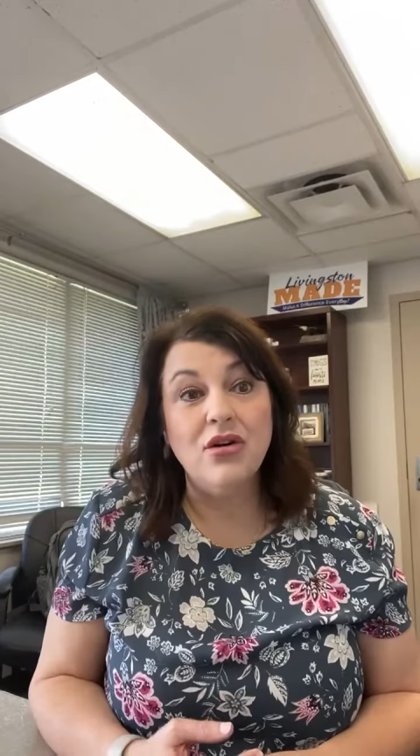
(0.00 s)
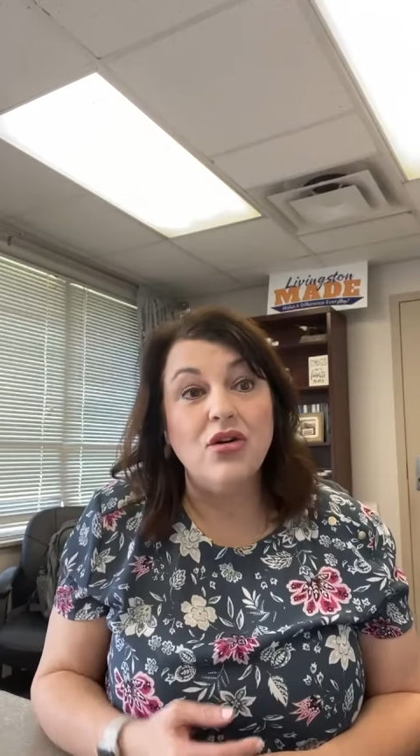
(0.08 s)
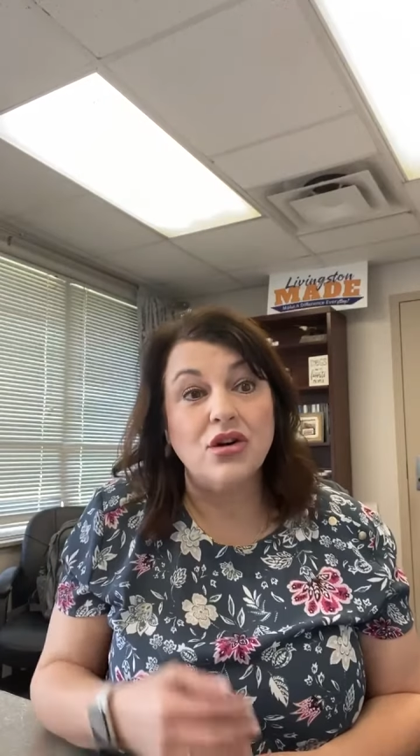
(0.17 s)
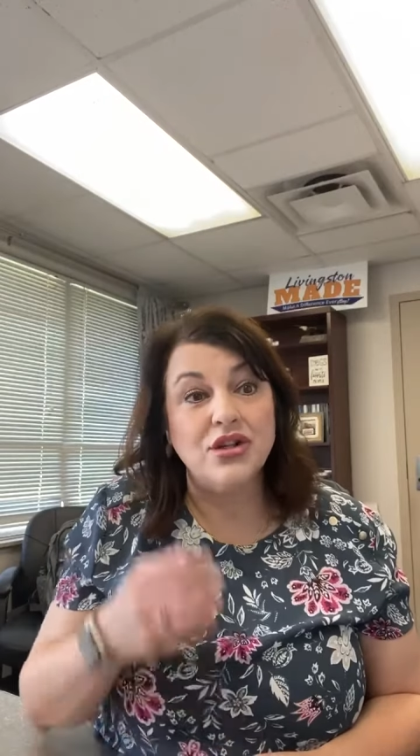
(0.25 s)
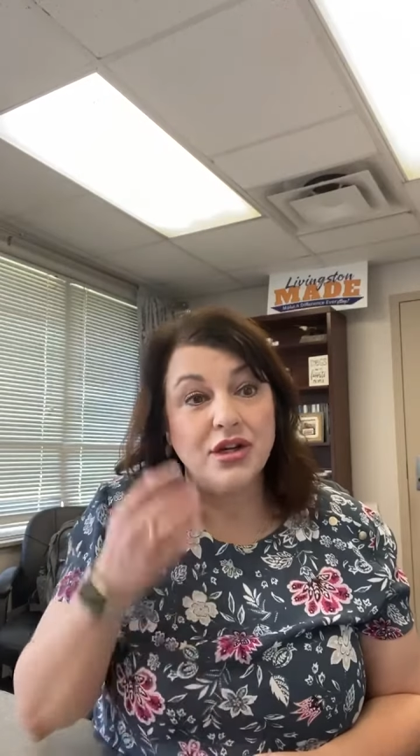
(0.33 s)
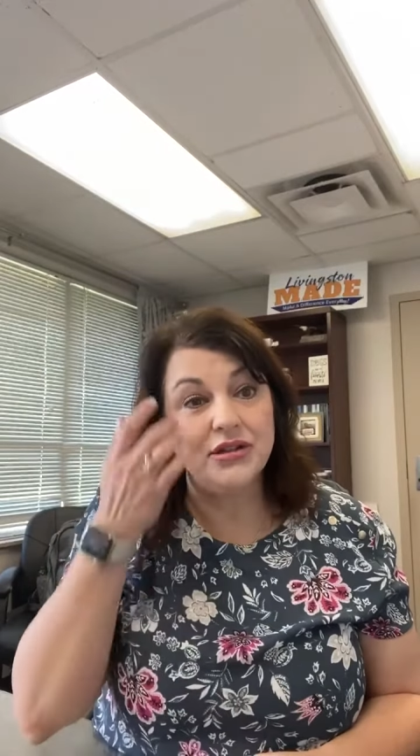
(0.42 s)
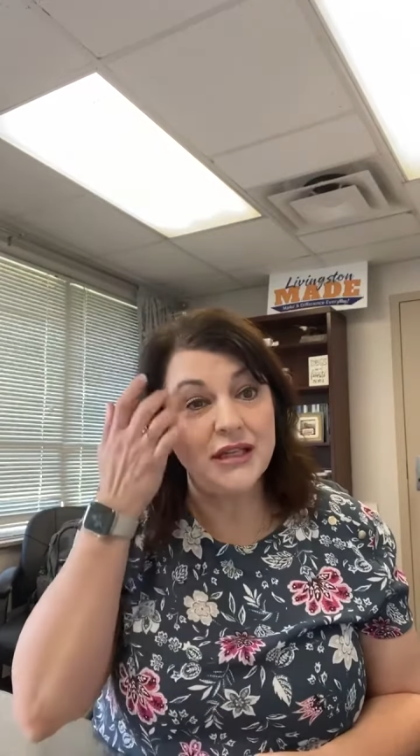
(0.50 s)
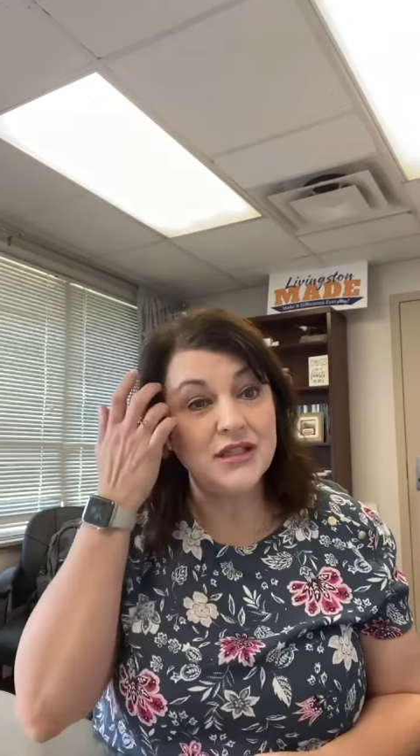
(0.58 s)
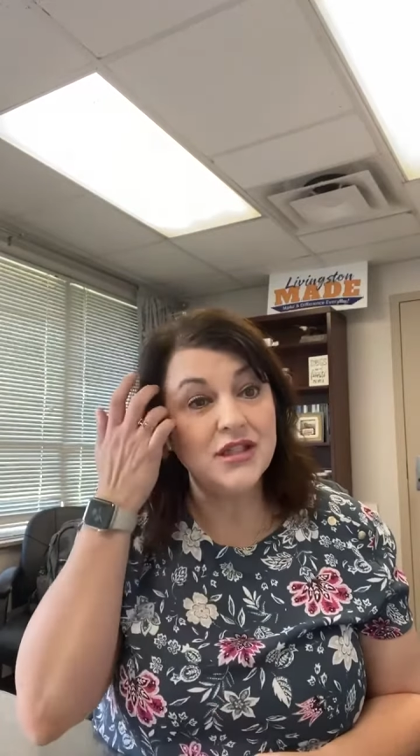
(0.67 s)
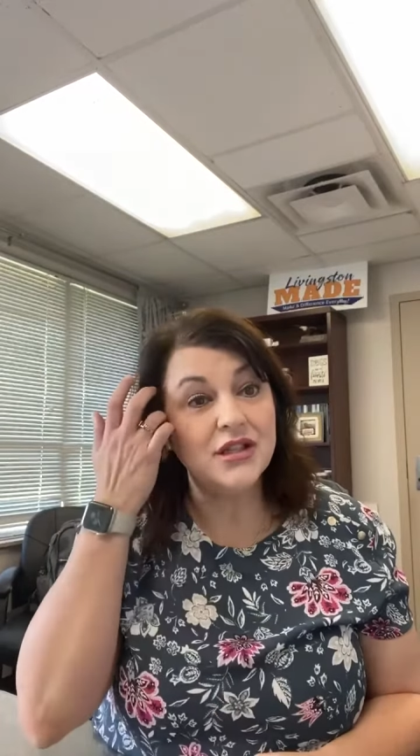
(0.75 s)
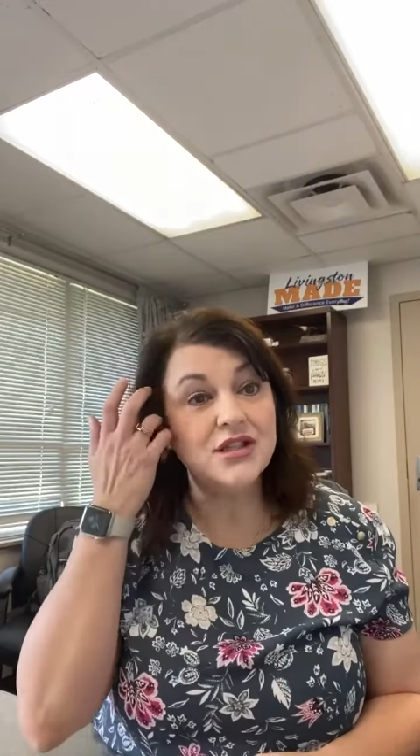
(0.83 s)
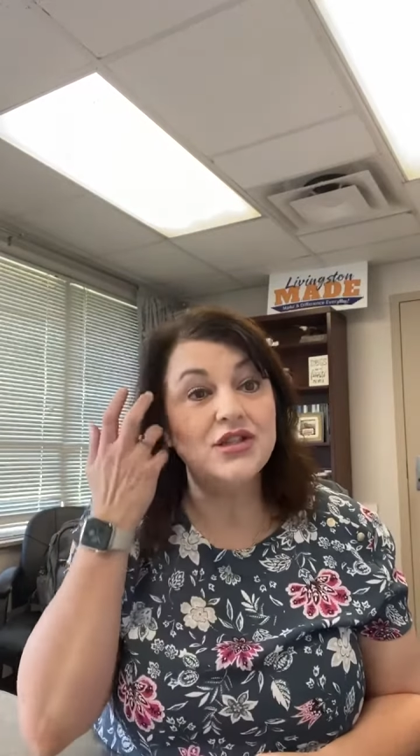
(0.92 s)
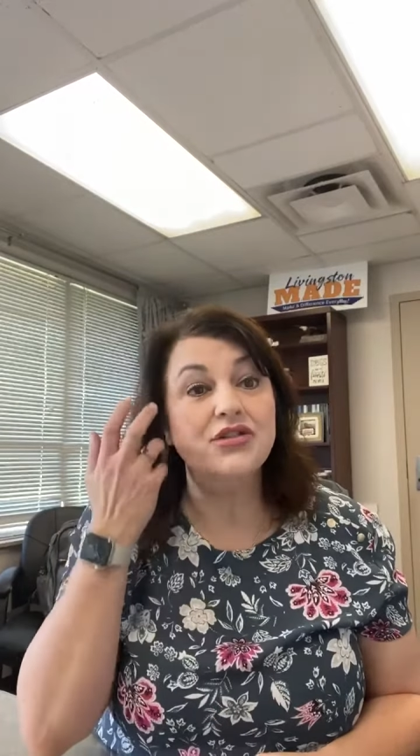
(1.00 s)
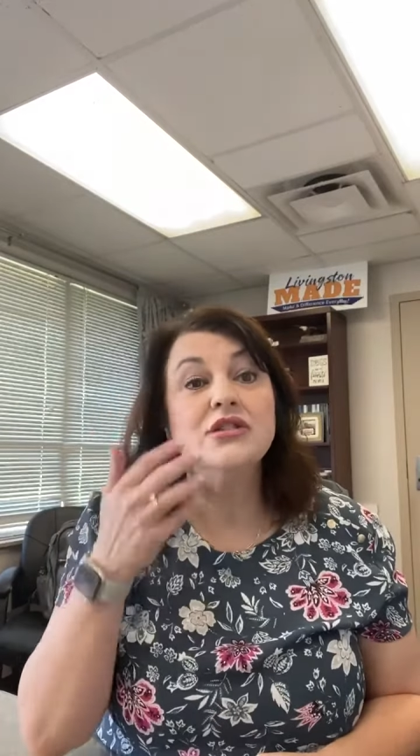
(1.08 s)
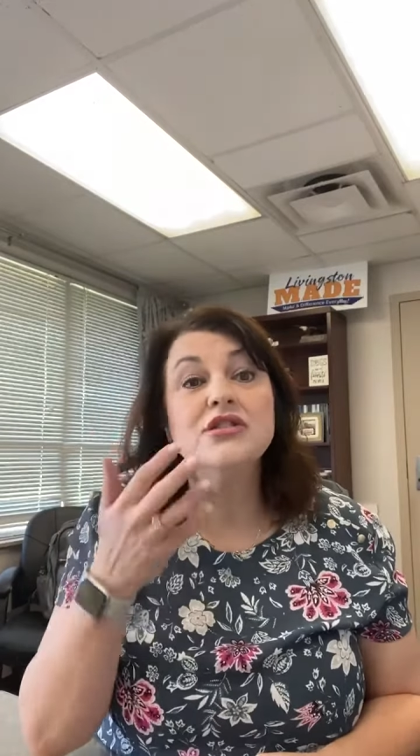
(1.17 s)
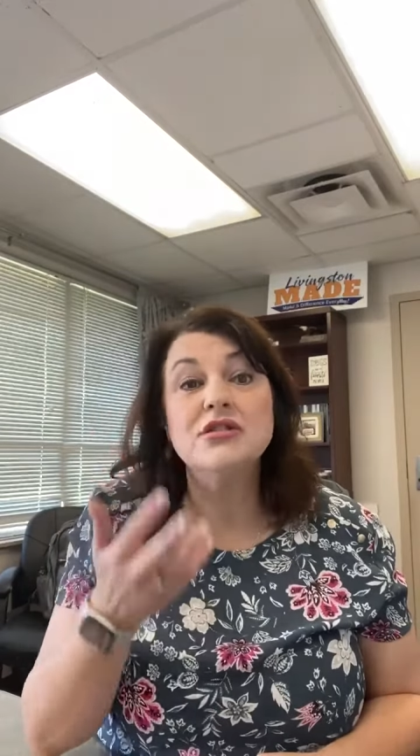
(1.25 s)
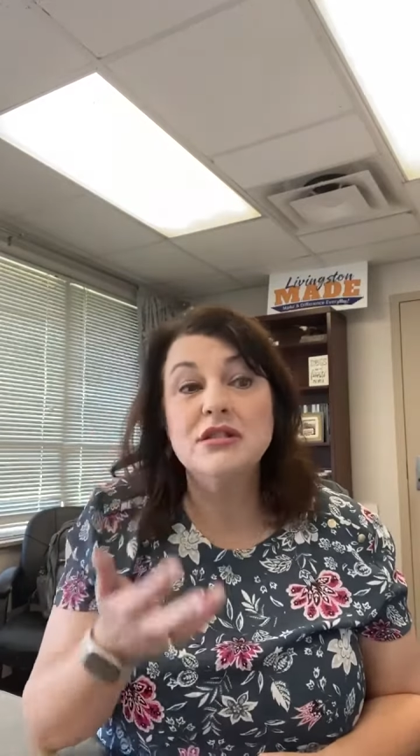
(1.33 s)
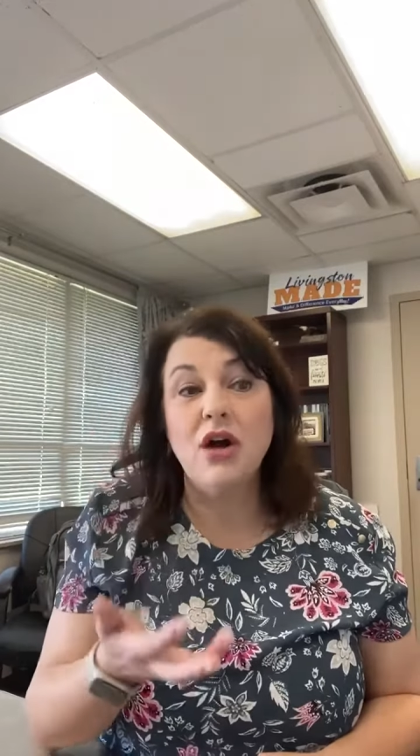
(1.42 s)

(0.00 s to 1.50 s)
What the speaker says: or turned in to the student's